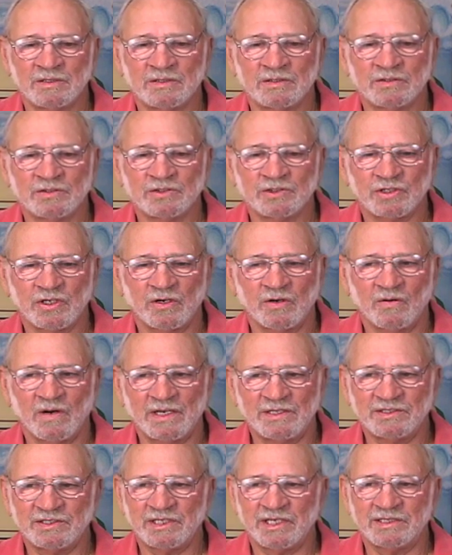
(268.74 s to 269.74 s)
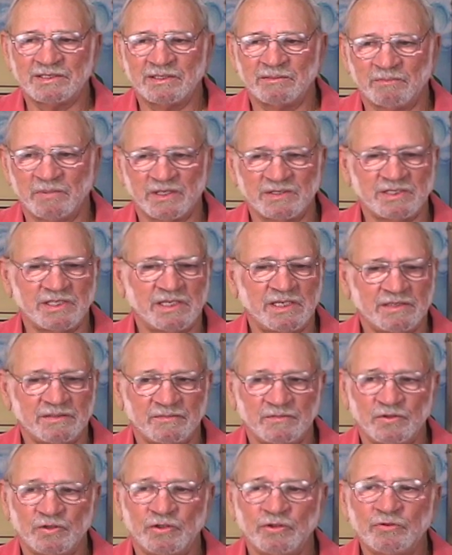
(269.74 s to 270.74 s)
So I said to Buzzy,
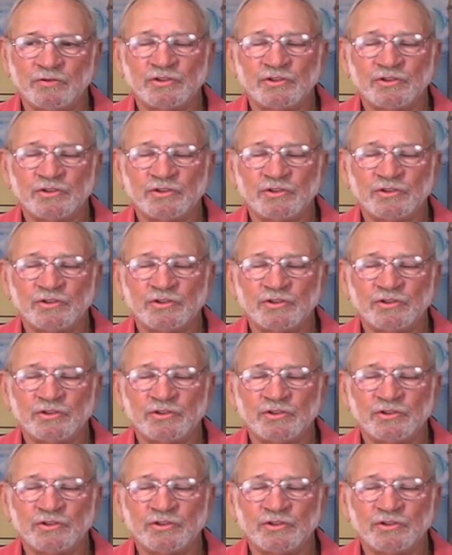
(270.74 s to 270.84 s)
you